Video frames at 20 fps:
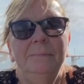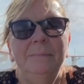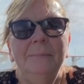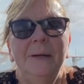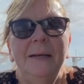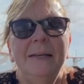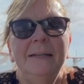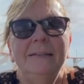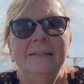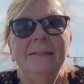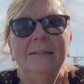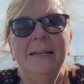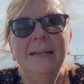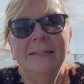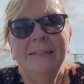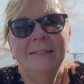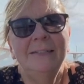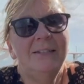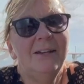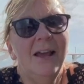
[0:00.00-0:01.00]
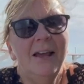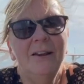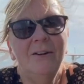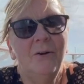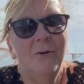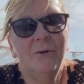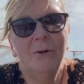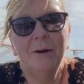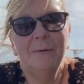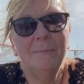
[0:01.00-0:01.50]
but it's not
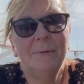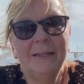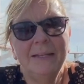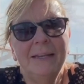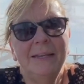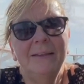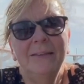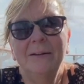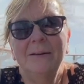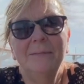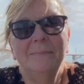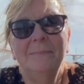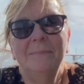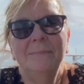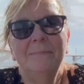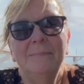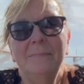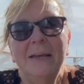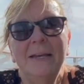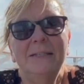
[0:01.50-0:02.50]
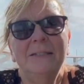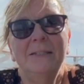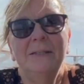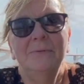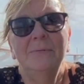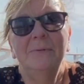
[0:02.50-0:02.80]
horrible either. It makes the